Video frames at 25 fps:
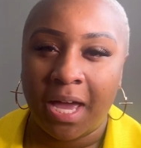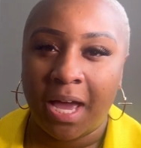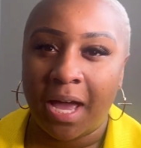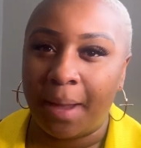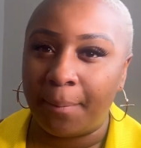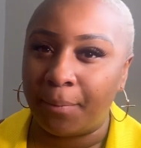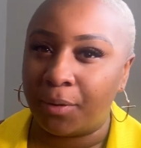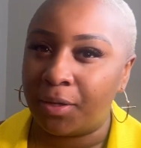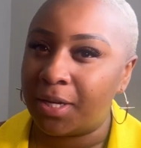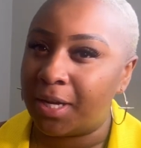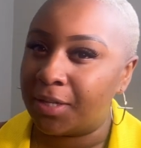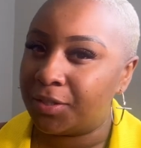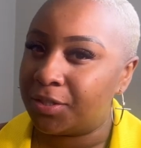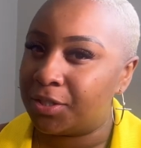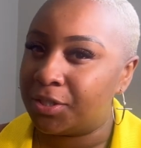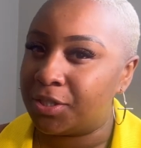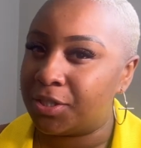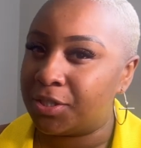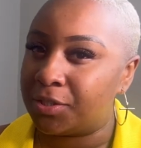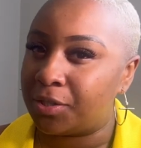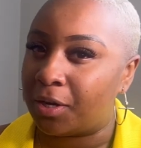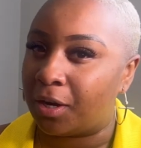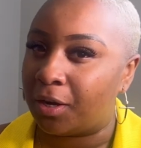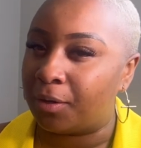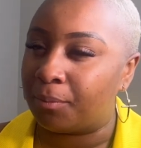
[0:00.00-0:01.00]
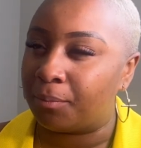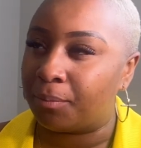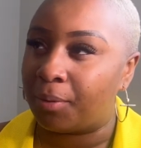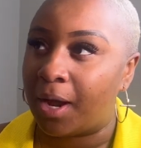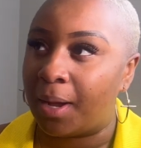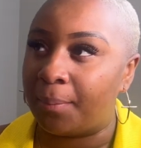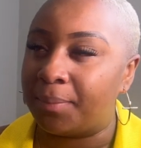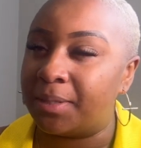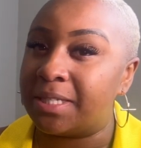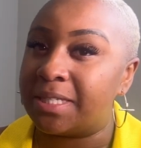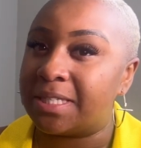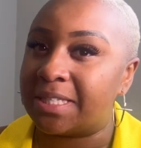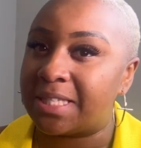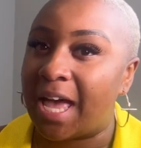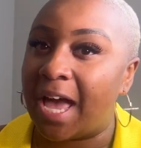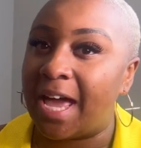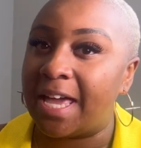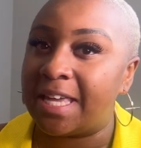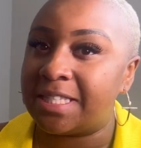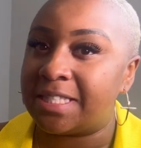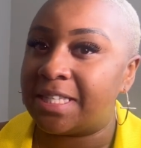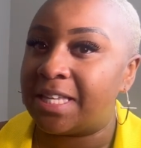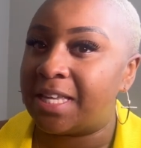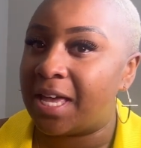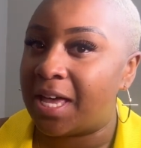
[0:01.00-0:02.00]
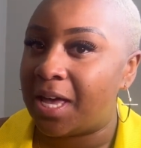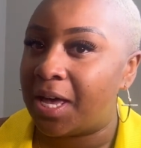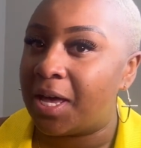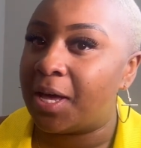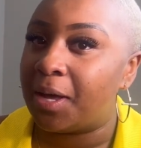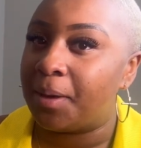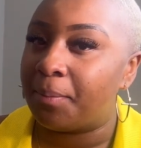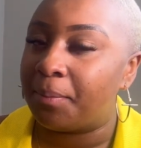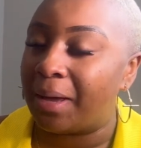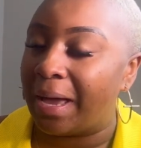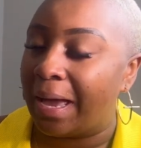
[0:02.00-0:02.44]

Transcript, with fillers: I'm gonna have to just start probably sizing up.